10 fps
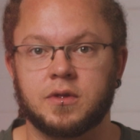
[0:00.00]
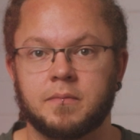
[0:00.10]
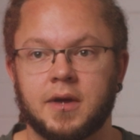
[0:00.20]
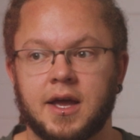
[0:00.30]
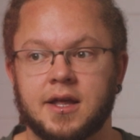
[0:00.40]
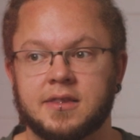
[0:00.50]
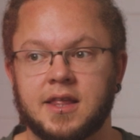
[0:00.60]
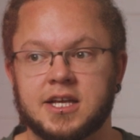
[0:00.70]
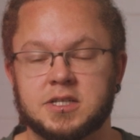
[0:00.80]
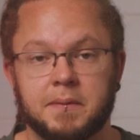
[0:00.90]
them and
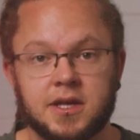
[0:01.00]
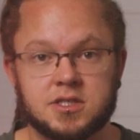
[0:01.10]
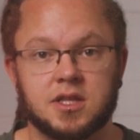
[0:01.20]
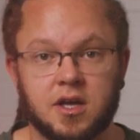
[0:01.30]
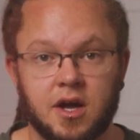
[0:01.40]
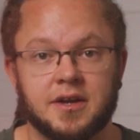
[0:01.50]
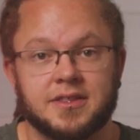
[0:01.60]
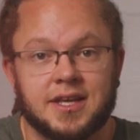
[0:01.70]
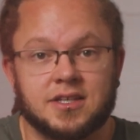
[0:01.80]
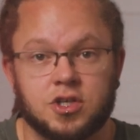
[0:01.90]
they speak to the kind
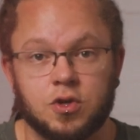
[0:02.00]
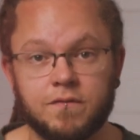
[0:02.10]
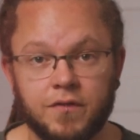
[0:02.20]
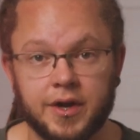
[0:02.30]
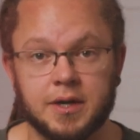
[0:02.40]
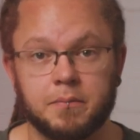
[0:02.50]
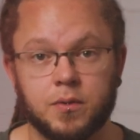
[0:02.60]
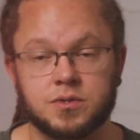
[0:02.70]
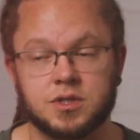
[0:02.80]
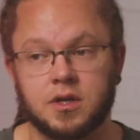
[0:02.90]
of things that you find
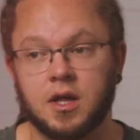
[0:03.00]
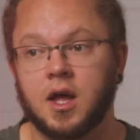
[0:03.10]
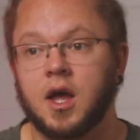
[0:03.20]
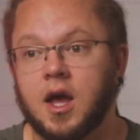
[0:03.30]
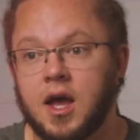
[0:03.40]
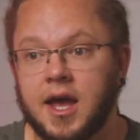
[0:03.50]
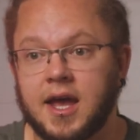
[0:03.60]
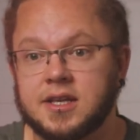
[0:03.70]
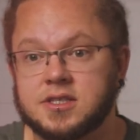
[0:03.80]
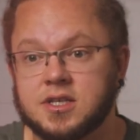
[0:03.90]
important
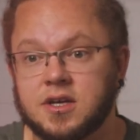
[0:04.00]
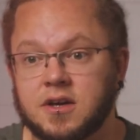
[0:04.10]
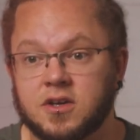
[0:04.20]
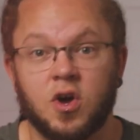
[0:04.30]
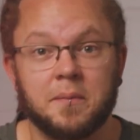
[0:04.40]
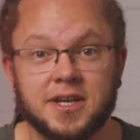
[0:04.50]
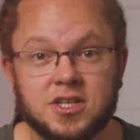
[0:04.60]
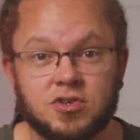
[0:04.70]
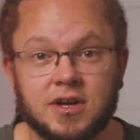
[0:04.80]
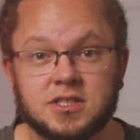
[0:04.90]
and common
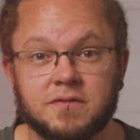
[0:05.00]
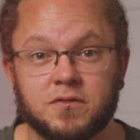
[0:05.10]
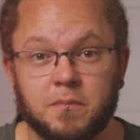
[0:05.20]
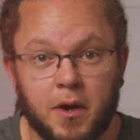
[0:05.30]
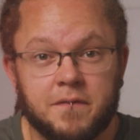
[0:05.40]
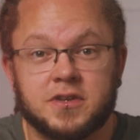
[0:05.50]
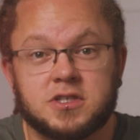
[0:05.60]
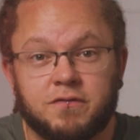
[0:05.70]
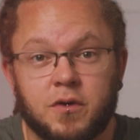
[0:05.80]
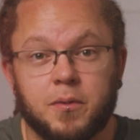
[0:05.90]
interests. If you're both
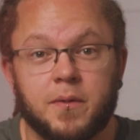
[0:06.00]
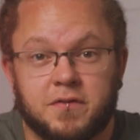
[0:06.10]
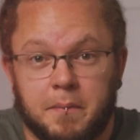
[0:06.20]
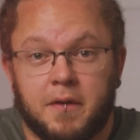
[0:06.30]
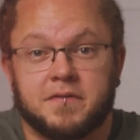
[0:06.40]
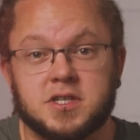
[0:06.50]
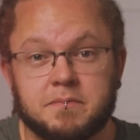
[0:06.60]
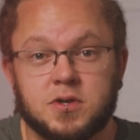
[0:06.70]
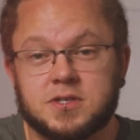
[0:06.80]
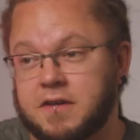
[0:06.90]
into football, if you're both into
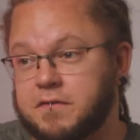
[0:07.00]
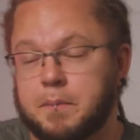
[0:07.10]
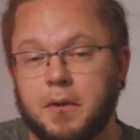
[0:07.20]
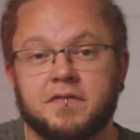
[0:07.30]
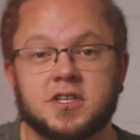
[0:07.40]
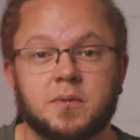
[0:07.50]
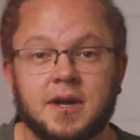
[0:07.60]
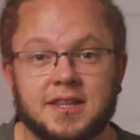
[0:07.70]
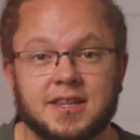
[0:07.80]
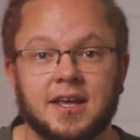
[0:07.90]
music, if you're both into
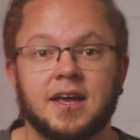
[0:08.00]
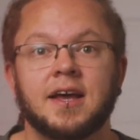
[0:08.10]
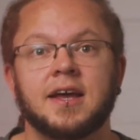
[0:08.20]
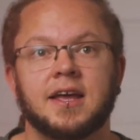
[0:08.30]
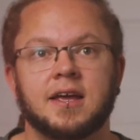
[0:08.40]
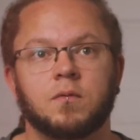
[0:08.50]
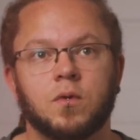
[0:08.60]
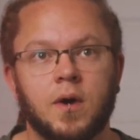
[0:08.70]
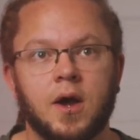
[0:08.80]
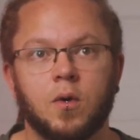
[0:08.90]
anything, it
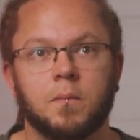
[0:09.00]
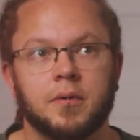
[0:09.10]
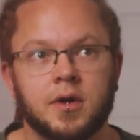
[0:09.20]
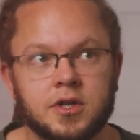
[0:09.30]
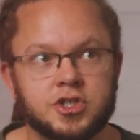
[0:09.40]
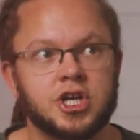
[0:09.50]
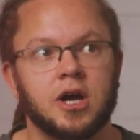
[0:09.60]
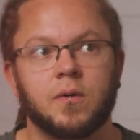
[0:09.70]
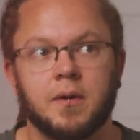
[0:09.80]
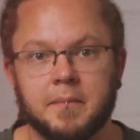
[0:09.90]
will help
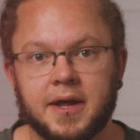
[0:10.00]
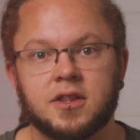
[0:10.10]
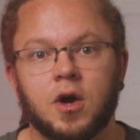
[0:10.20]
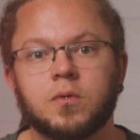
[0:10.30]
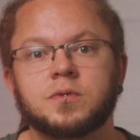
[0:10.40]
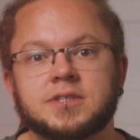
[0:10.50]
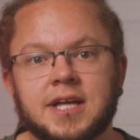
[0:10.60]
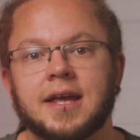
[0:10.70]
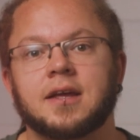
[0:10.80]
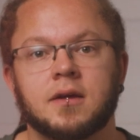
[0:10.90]
gel and make the whole
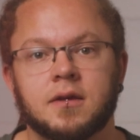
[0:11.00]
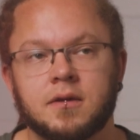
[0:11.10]
day